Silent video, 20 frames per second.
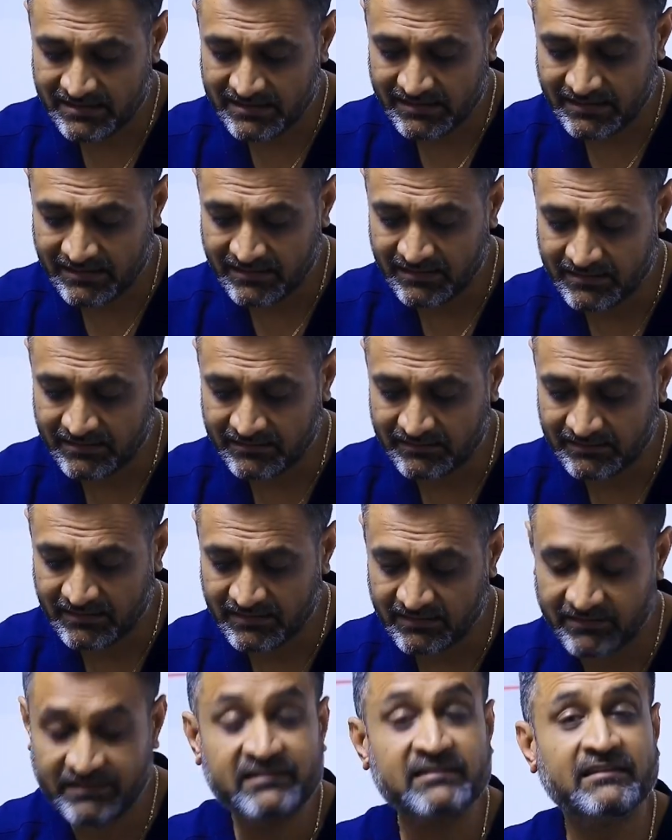the
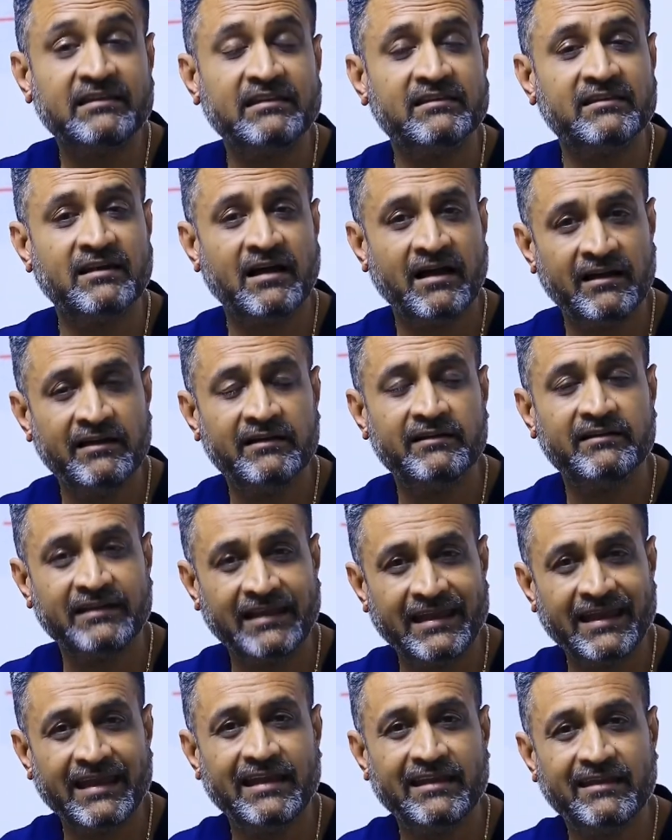risk is higher
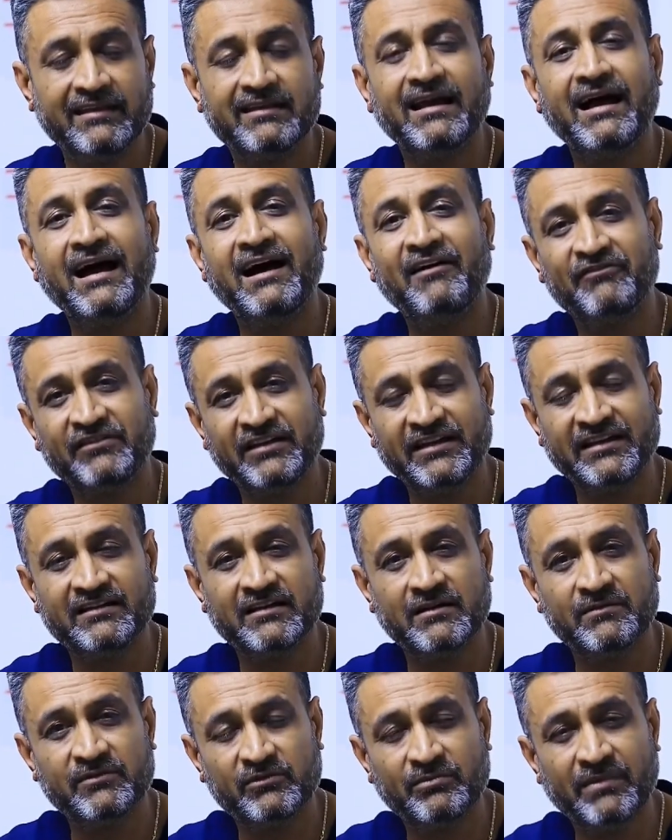again after it
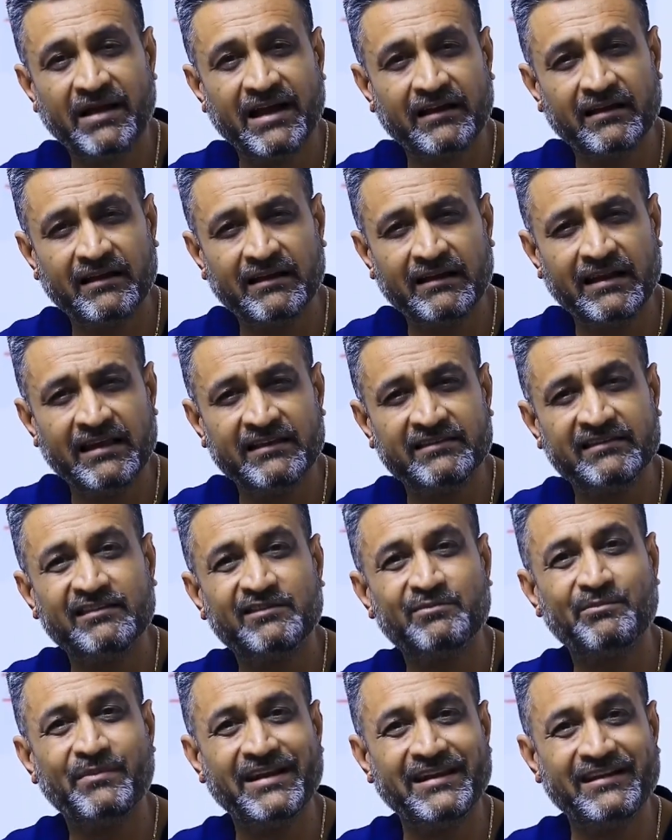comes back unless
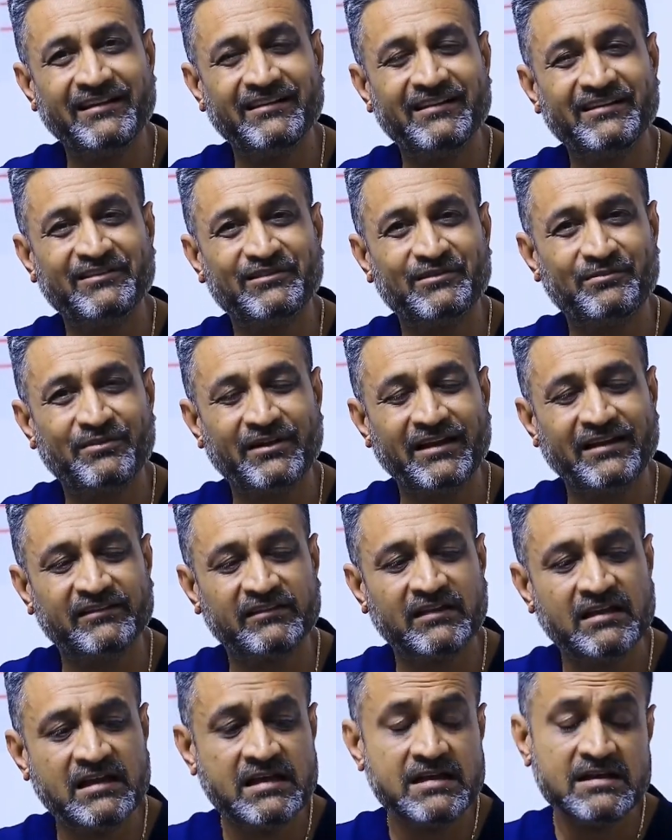it's medically suppressed.
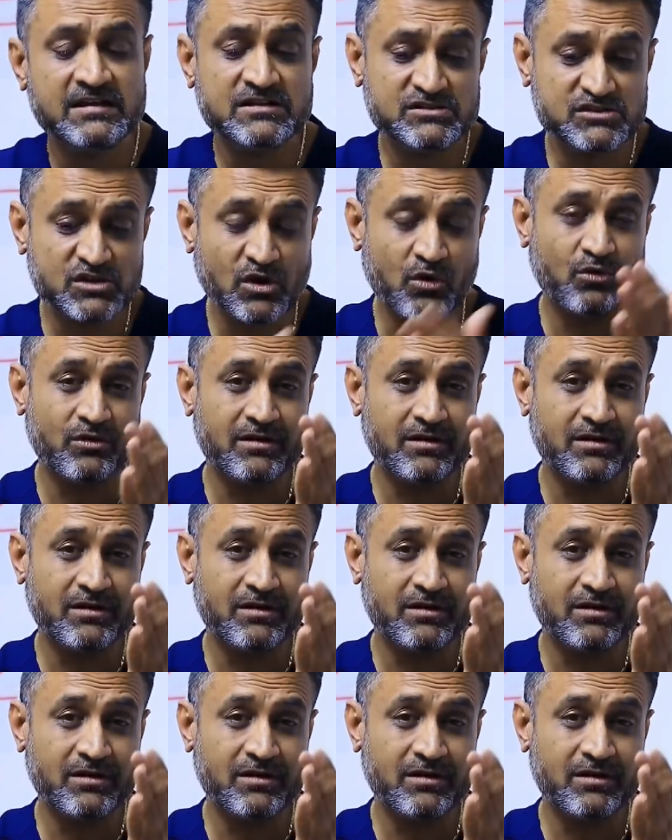So,